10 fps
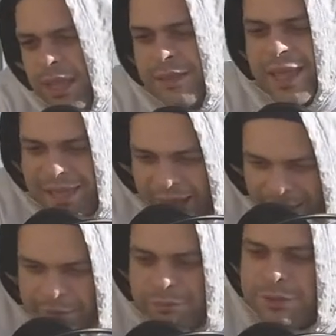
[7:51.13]
They
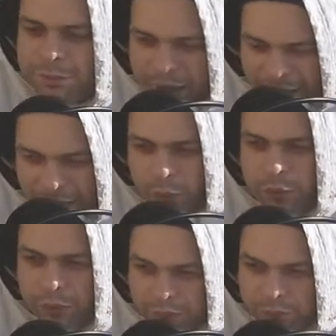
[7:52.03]
came to
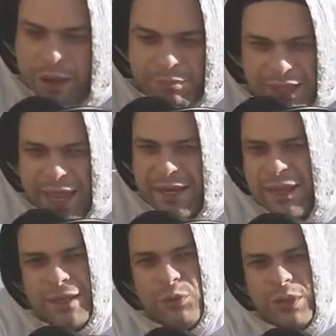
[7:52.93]
power with
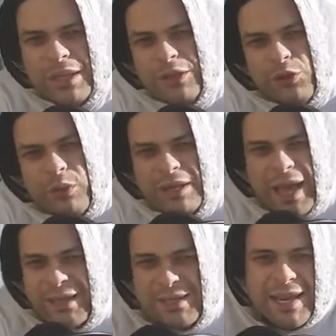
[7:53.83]
propaganda, and you
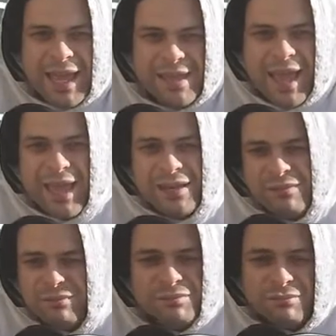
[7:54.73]
cannot deny that,
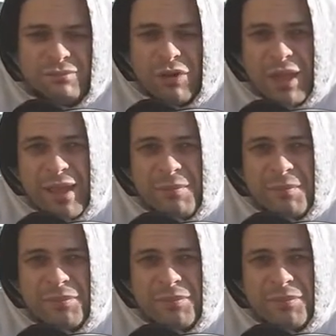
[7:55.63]
okay?